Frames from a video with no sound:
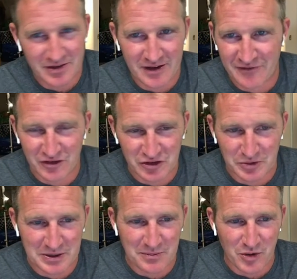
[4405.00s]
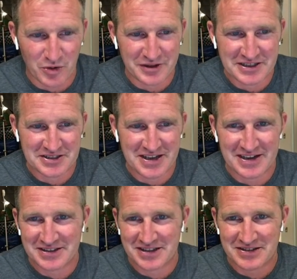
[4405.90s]
if there's a little bit of mold these
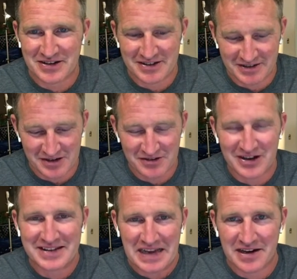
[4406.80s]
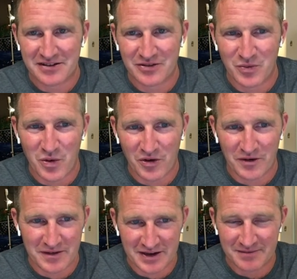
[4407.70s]
days, that's not you know not the end of the
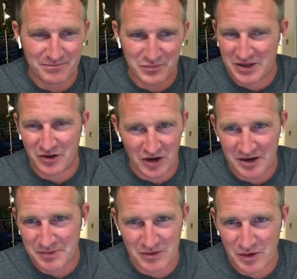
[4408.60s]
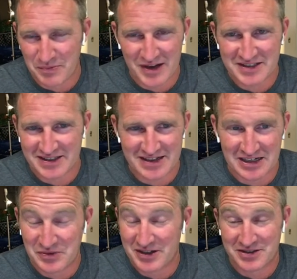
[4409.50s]
world, and and you're going to be replacing it
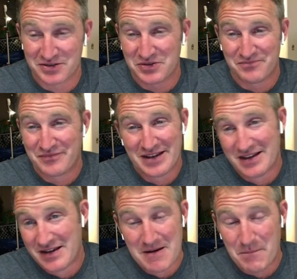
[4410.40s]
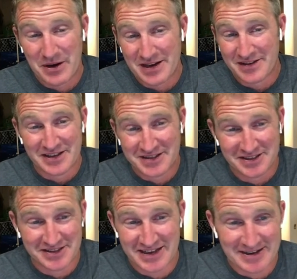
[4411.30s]
anyway. So, but this
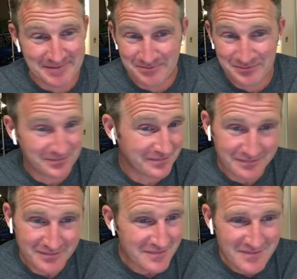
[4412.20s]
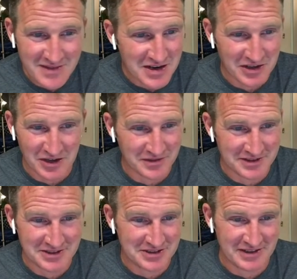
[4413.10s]
is uh, you know,
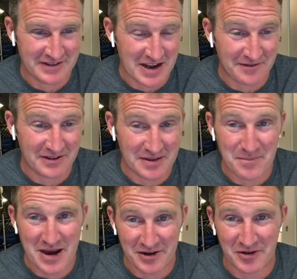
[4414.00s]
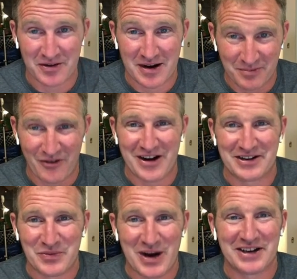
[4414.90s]
this is just definitely the better
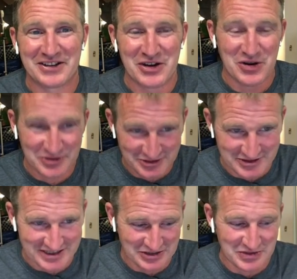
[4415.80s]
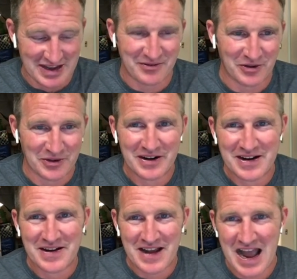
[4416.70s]
upgraded way to go, so that you never
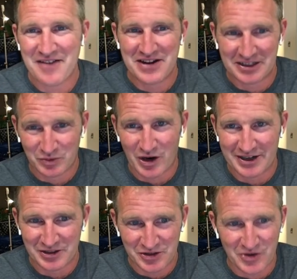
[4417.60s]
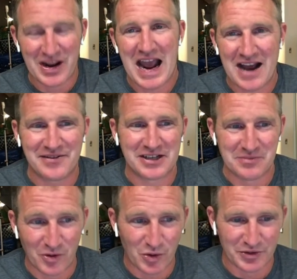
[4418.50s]
have any rot, you don't have any
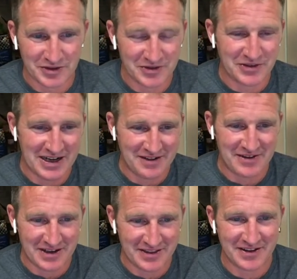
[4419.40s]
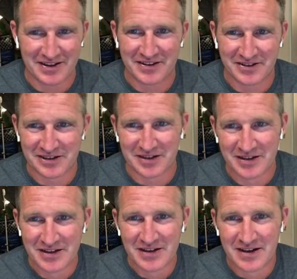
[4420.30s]
mold, you don't have anything that's going to
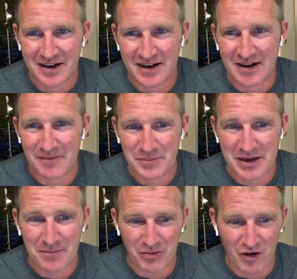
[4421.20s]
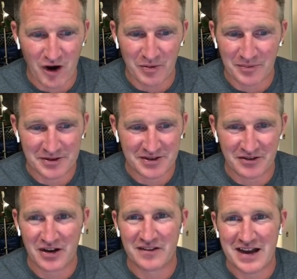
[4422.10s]
uh, be a problem. This is
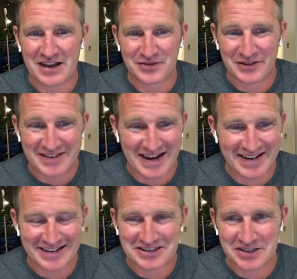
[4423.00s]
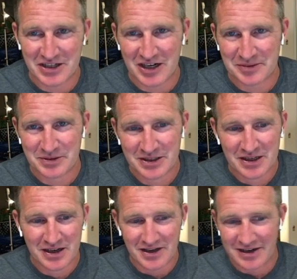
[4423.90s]
going to last for decades to come,
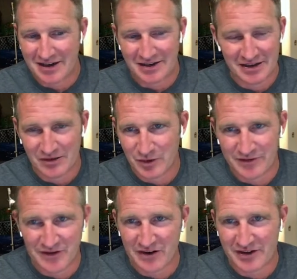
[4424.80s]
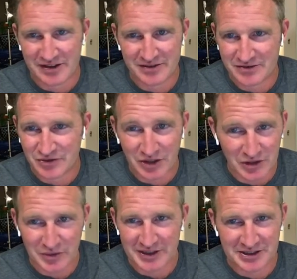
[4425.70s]
uh, and with very
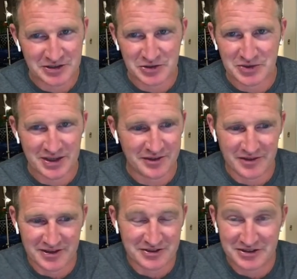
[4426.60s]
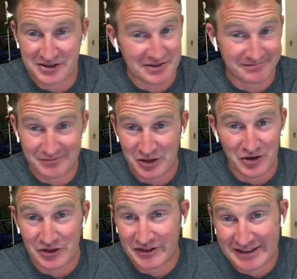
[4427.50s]
little issue other than just you
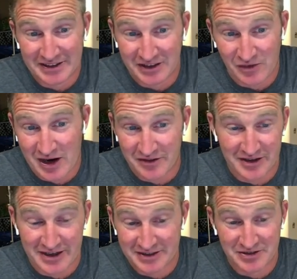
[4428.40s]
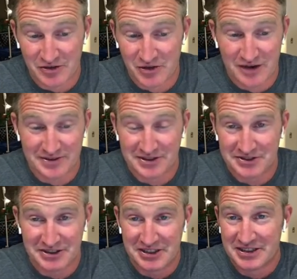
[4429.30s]
know, cleaning the grout line. So
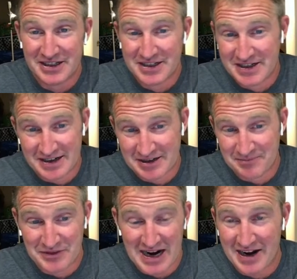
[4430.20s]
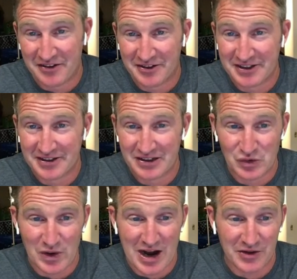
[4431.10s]
obviously um, tiling,
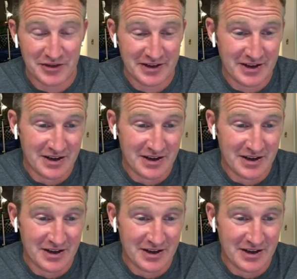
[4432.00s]
grout,